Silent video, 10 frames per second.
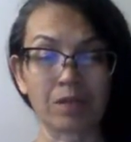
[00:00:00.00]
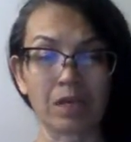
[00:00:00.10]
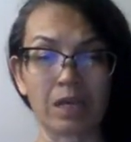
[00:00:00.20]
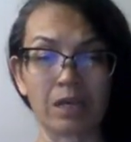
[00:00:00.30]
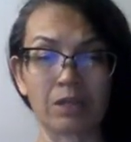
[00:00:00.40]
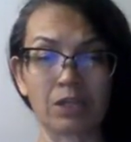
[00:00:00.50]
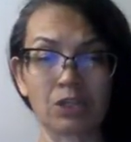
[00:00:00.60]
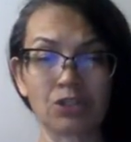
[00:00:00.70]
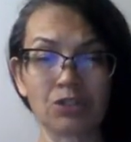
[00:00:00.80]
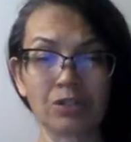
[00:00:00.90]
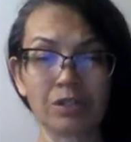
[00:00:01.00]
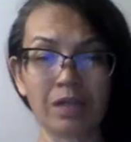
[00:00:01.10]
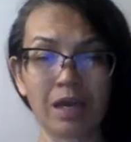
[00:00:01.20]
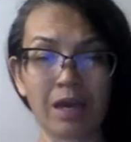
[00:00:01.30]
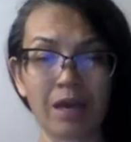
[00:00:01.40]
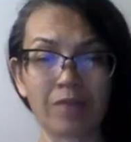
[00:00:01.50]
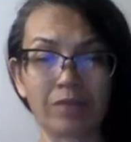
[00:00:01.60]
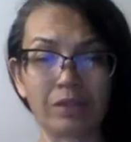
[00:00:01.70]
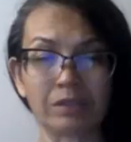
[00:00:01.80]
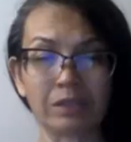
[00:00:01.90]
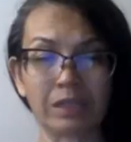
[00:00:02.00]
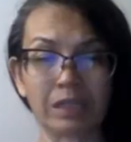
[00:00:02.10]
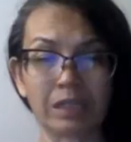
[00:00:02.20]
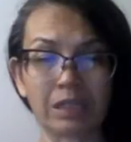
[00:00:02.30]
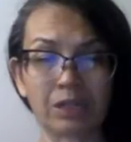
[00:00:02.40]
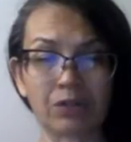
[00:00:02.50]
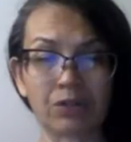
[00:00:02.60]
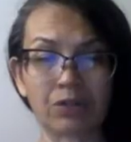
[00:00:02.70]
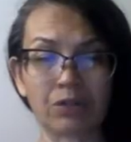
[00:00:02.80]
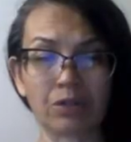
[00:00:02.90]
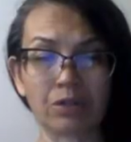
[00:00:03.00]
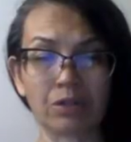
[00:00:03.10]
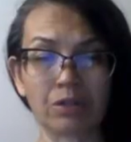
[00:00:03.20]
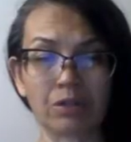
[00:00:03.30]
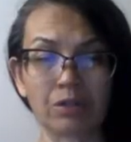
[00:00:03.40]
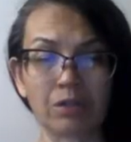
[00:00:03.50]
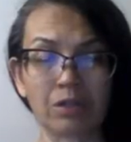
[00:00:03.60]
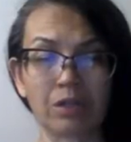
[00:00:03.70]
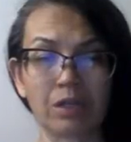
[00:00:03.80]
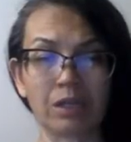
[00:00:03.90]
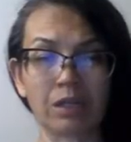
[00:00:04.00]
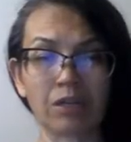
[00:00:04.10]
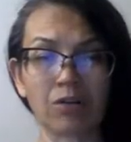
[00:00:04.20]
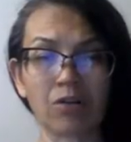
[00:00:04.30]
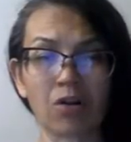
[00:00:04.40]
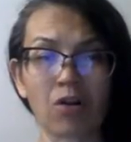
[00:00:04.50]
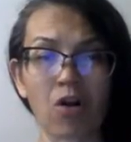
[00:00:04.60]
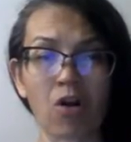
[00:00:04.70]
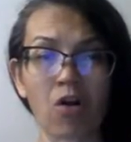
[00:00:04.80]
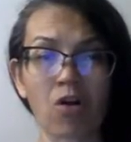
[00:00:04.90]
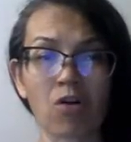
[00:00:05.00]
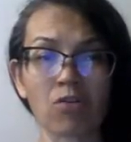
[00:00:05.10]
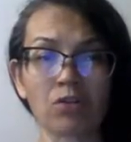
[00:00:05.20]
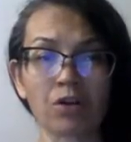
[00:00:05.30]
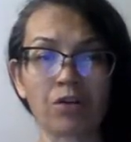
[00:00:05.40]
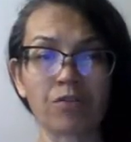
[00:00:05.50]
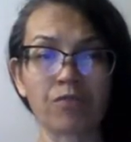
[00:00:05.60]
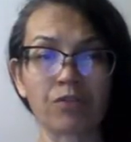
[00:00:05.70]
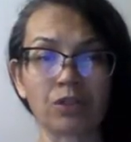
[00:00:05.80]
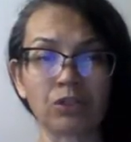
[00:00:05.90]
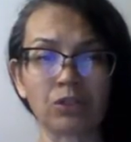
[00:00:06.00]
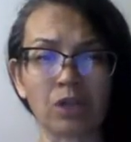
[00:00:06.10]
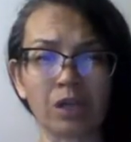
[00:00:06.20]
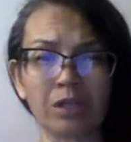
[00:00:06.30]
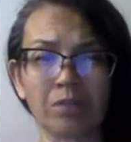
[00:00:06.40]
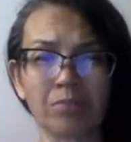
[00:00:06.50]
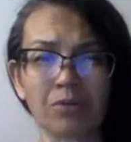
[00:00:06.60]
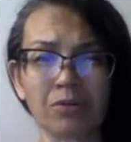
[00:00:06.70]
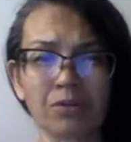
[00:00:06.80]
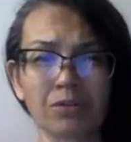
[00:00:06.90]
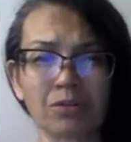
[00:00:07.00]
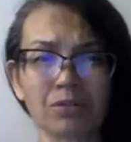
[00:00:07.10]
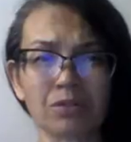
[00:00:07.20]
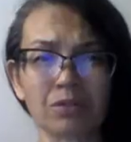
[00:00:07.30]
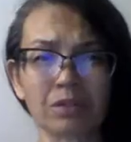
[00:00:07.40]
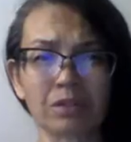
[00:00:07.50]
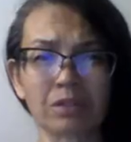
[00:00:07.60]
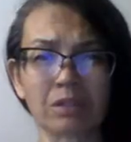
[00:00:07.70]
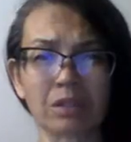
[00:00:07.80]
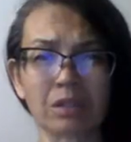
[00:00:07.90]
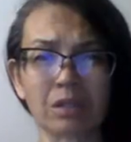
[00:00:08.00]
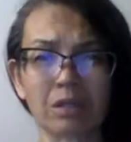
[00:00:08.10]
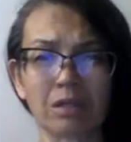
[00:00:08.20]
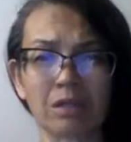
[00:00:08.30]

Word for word: And they should have a link here. And here are all of the lot numbers. Let's see.